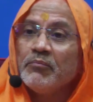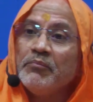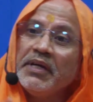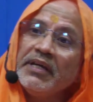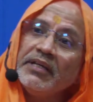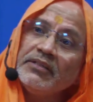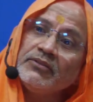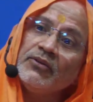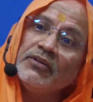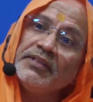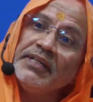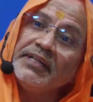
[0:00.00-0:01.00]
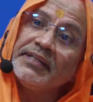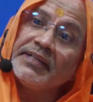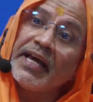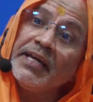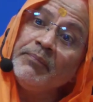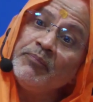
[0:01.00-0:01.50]
based on the
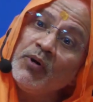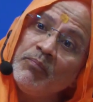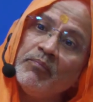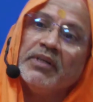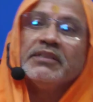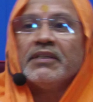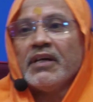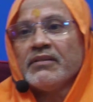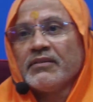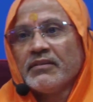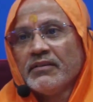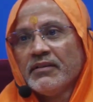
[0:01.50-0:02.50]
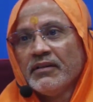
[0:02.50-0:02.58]
type of mantras.